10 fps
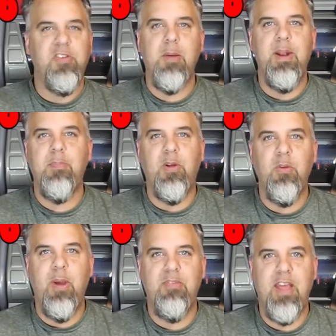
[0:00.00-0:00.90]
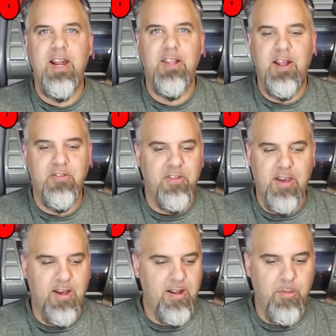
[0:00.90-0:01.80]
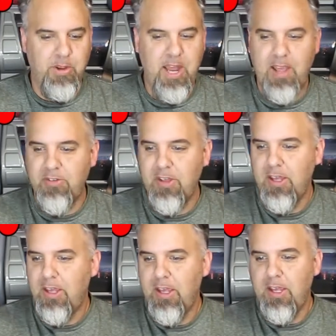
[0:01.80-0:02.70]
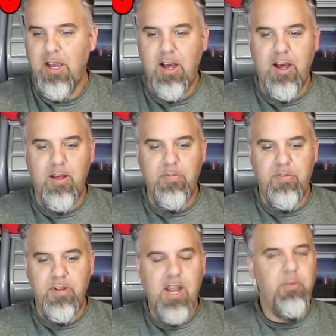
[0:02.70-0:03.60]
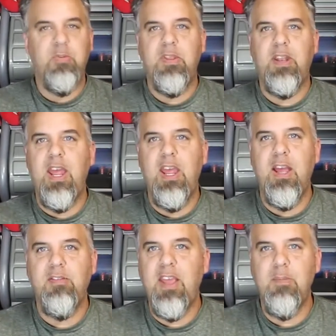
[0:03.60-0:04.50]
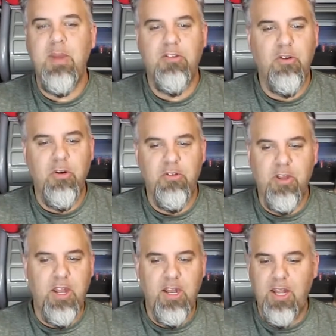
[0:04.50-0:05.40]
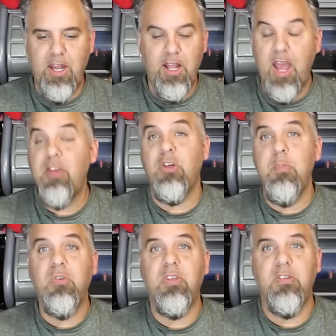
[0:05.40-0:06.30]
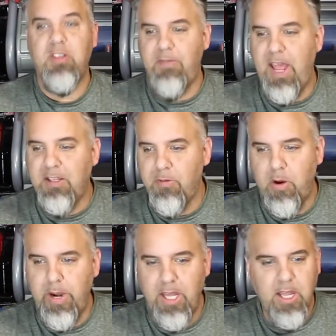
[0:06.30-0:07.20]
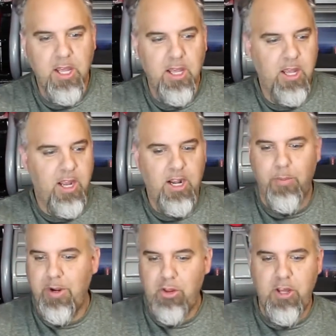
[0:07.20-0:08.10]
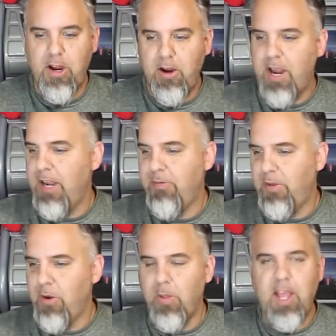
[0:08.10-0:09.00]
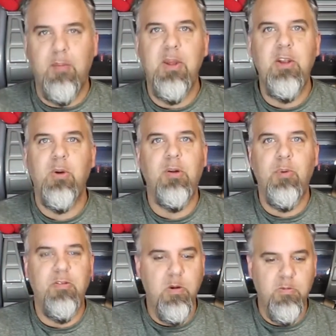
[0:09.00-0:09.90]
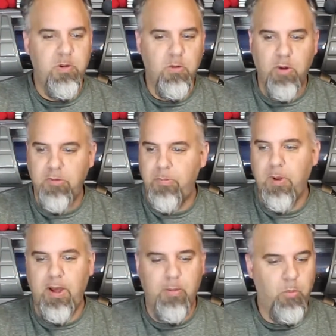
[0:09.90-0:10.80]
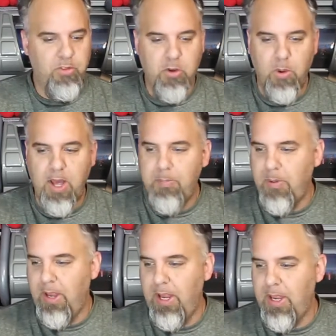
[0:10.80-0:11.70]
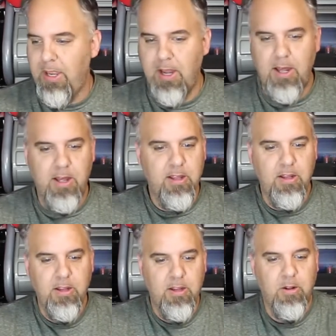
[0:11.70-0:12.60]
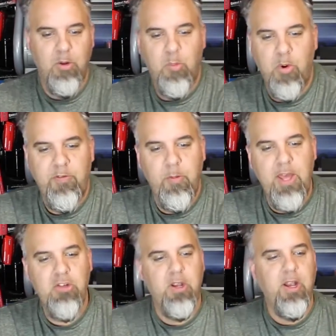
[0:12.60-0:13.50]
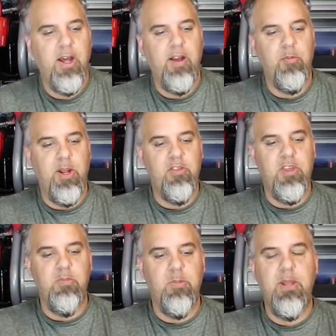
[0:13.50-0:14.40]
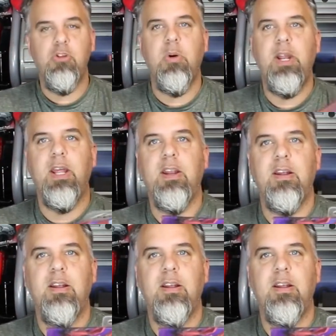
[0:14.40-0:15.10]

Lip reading: coming up on the website in the next couple days. Today we spent the day taking pictures and getting actually most of the stuff active already. And I wanted to share kind of, like I've been doing, a brief overview of what's going up and a little more information. Everybody seems to be enjoying it.